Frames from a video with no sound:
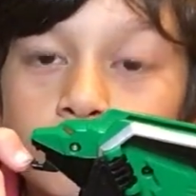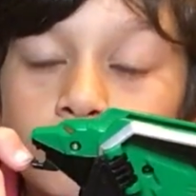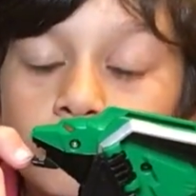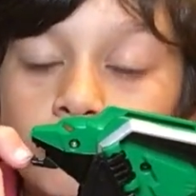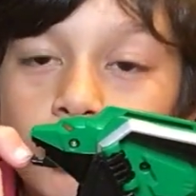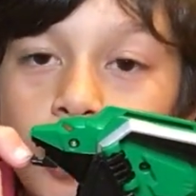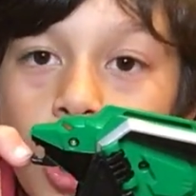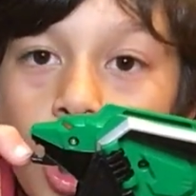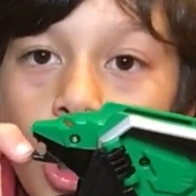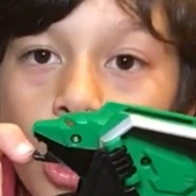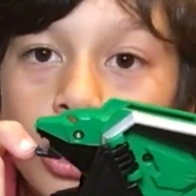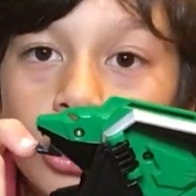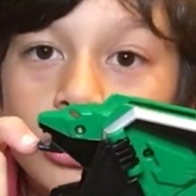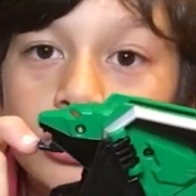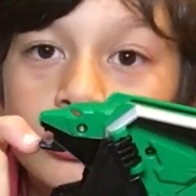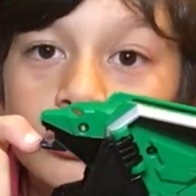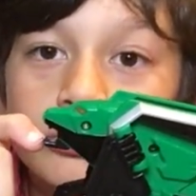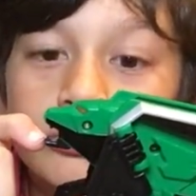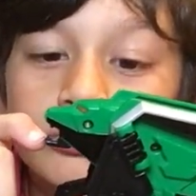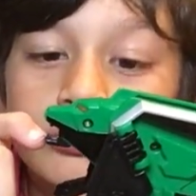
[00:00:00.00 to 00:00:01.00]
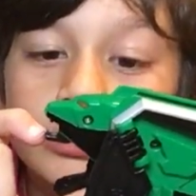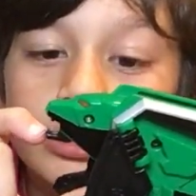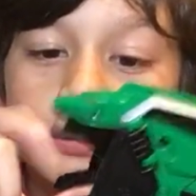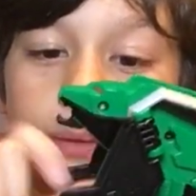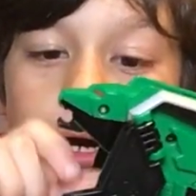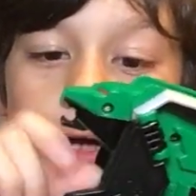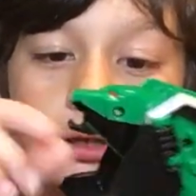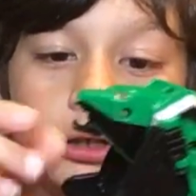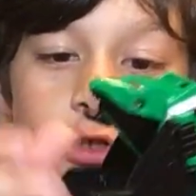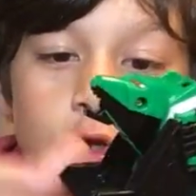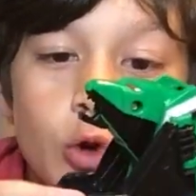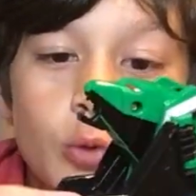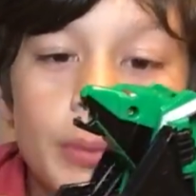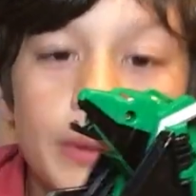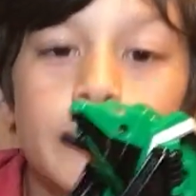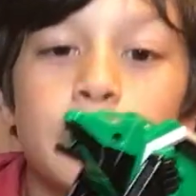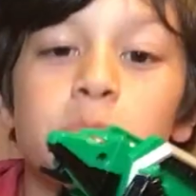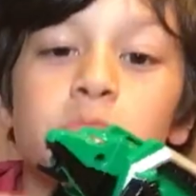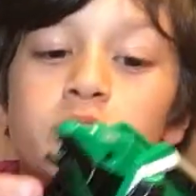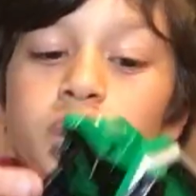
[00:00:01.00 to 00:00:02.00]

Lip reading: rawr, the mouth can open.